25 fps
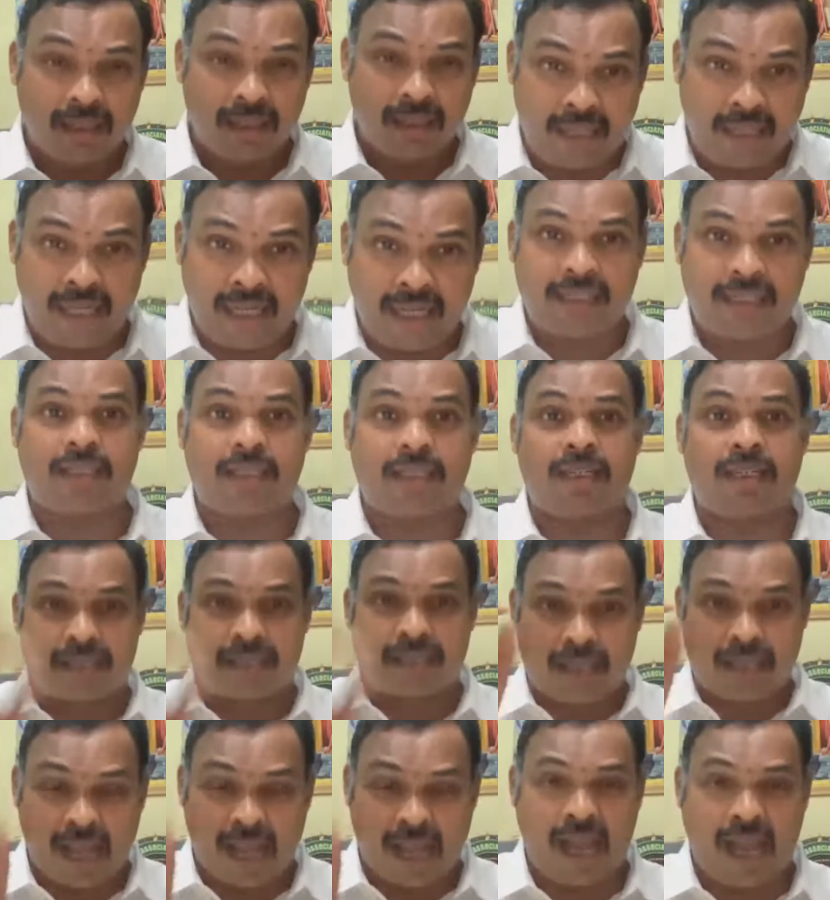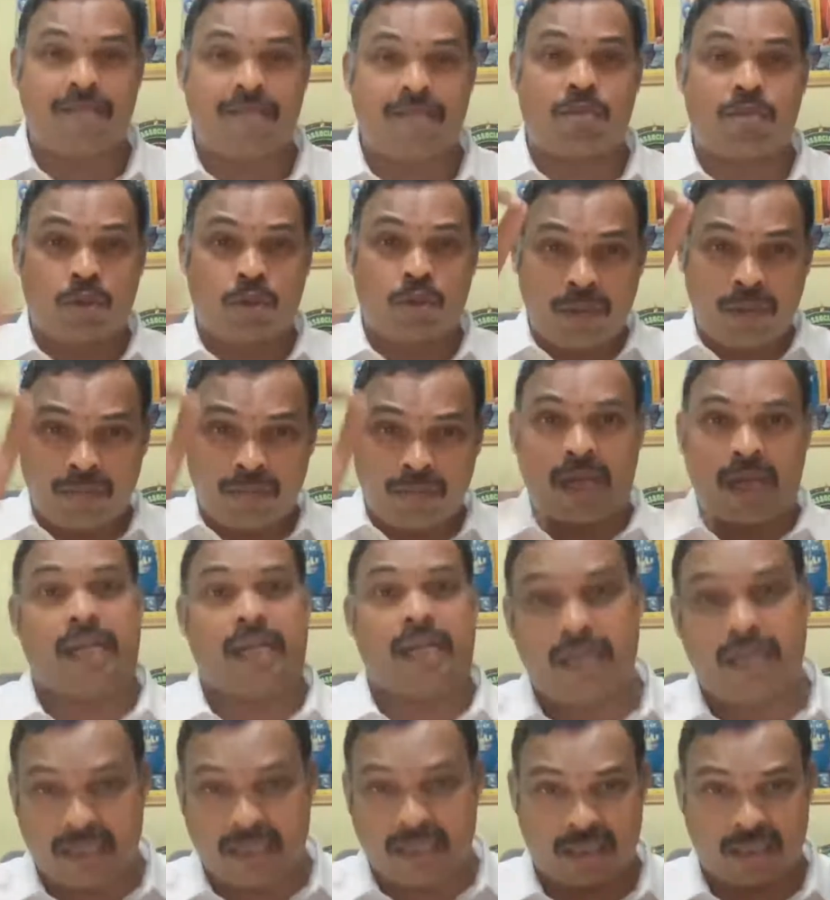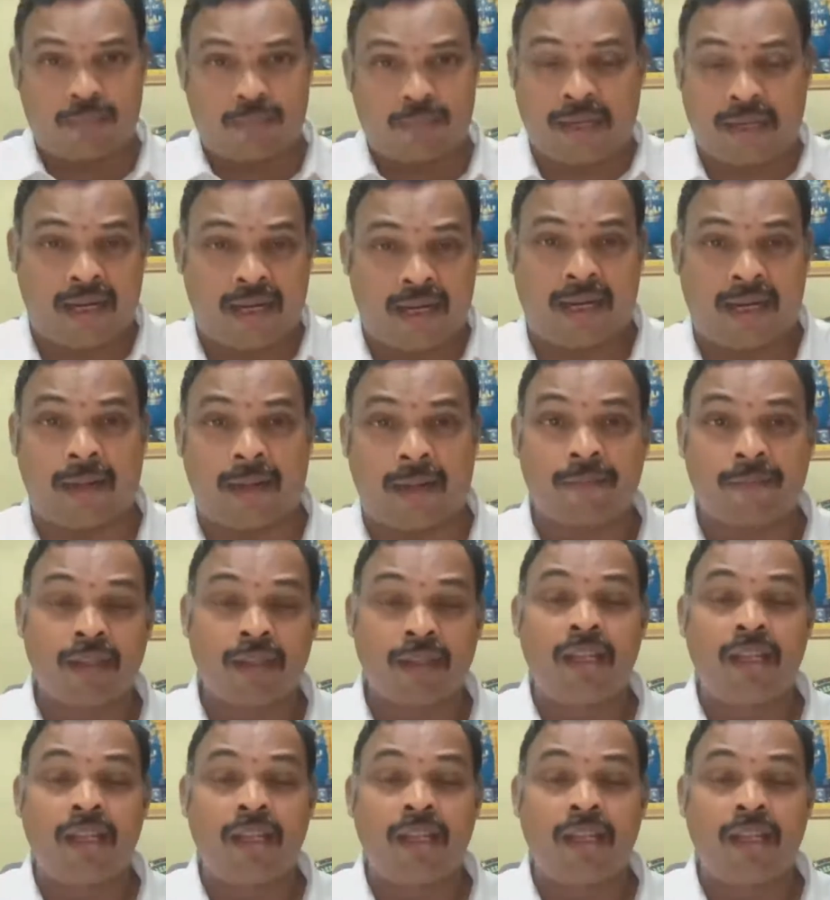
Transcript: Teachers have to be multidisciplinary.